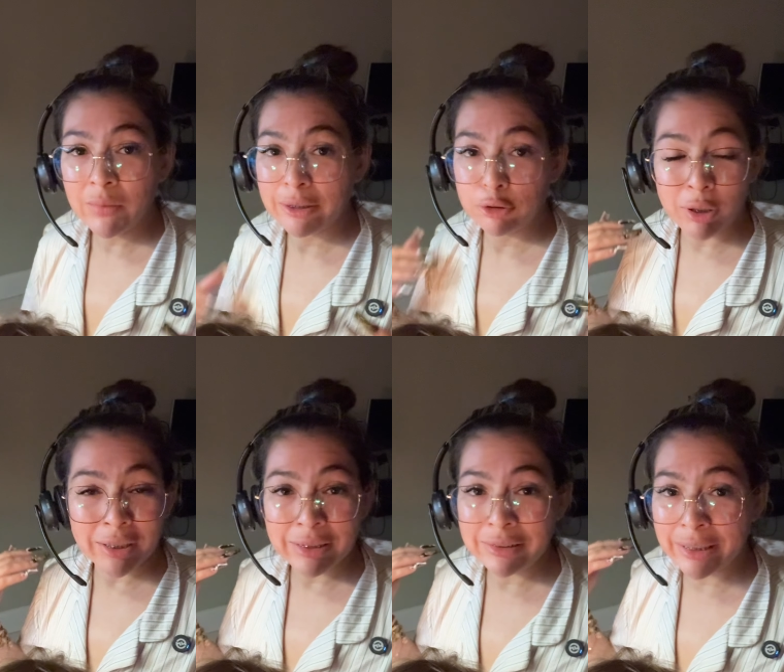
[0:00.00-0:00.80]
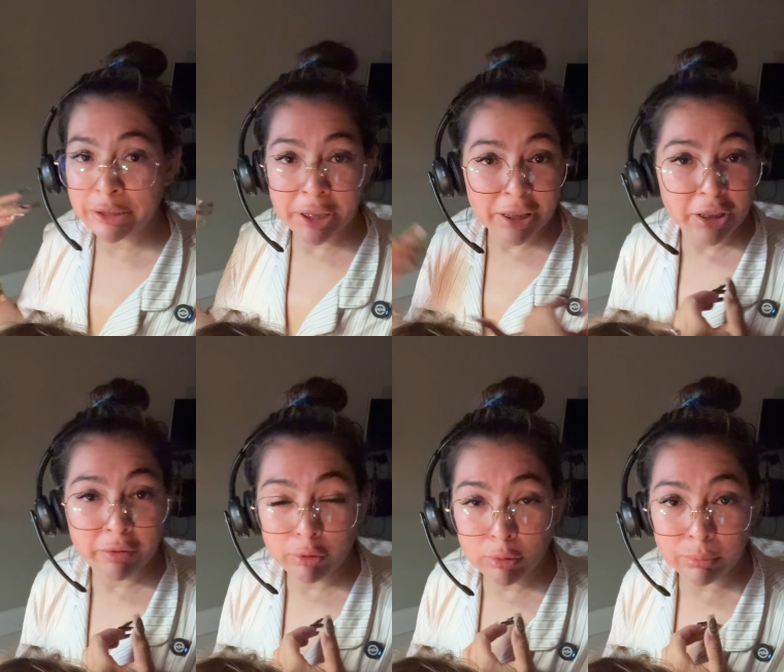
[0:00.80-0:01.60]
Try things like changing
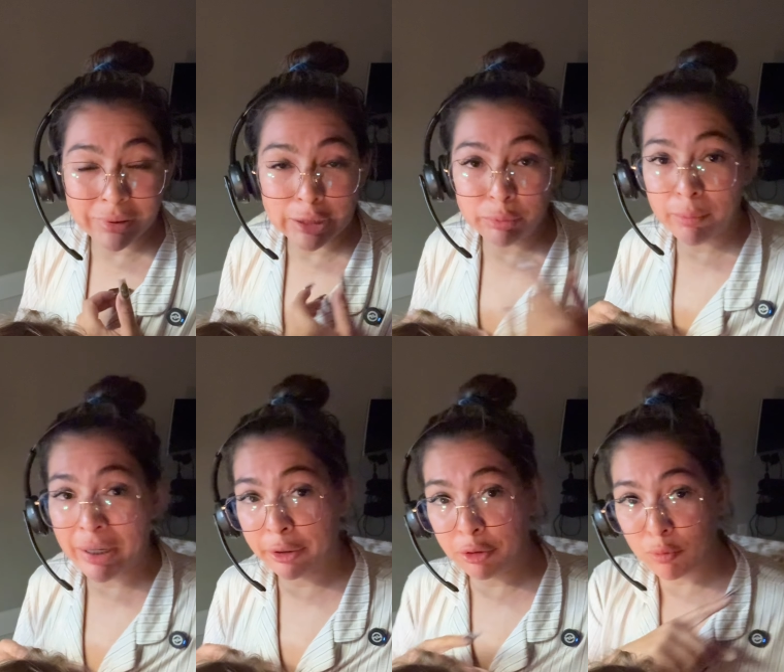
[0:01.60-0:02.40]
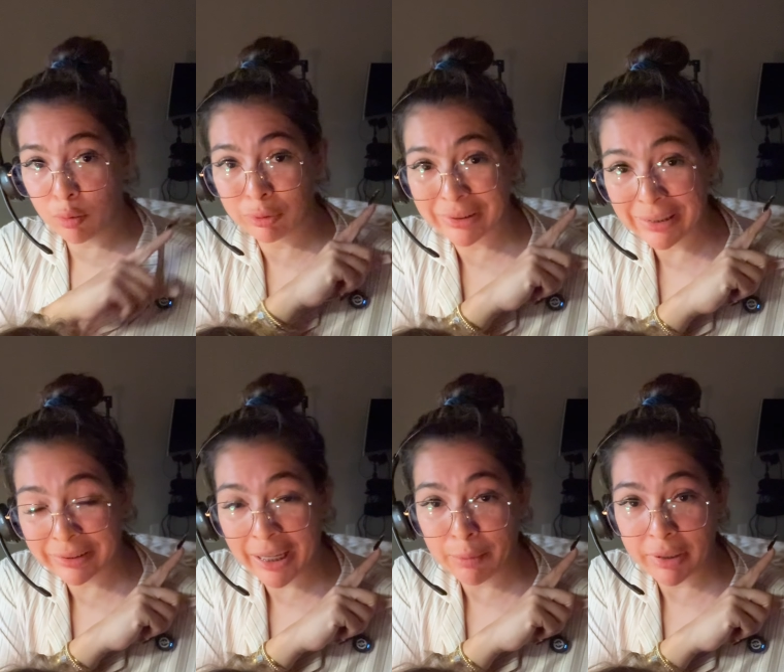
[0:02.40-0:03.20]
rooms. That's where my little mobile desk
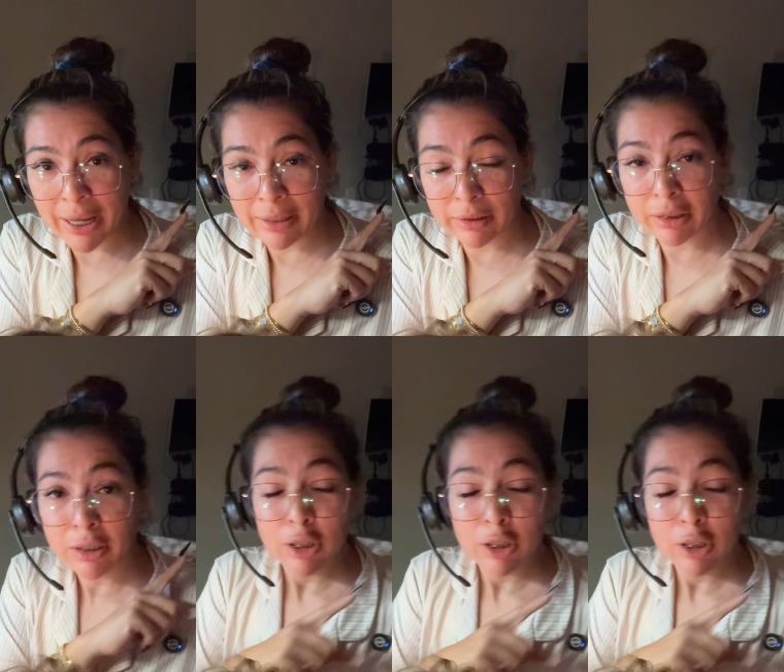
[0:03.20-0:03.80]
came in handy.